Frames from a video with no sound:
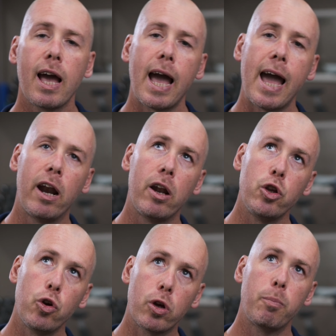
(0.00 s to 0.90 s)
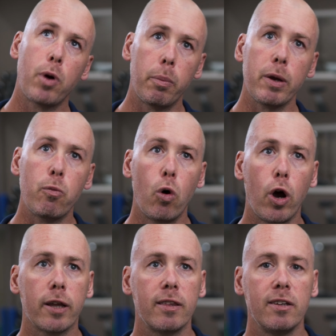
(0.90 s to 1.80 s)
And you can probably
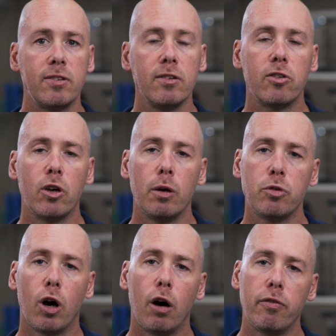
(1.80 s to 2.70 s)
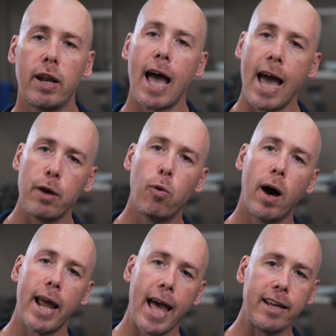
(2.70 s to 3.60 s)
work this in terms of an
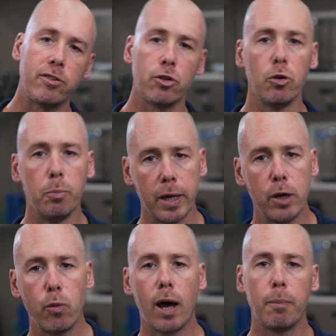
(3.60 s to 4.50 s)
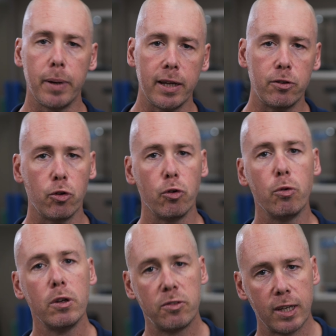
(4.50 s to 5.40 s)
A1, A2, B1,
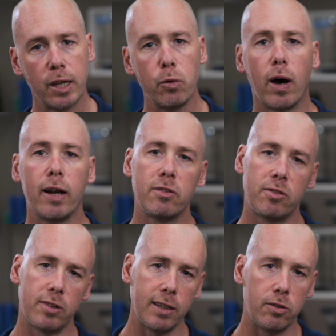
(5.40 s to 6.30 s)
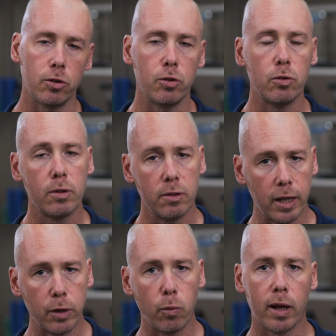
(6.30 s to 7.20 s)
B2, C1, C2,
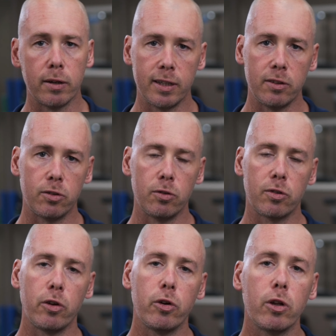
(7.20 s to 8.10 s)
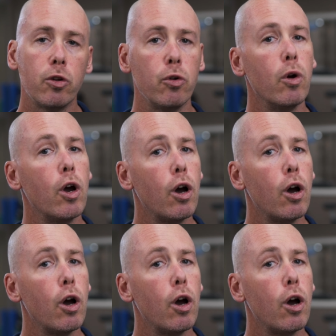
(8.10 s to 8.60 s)
D1, D2. So you can do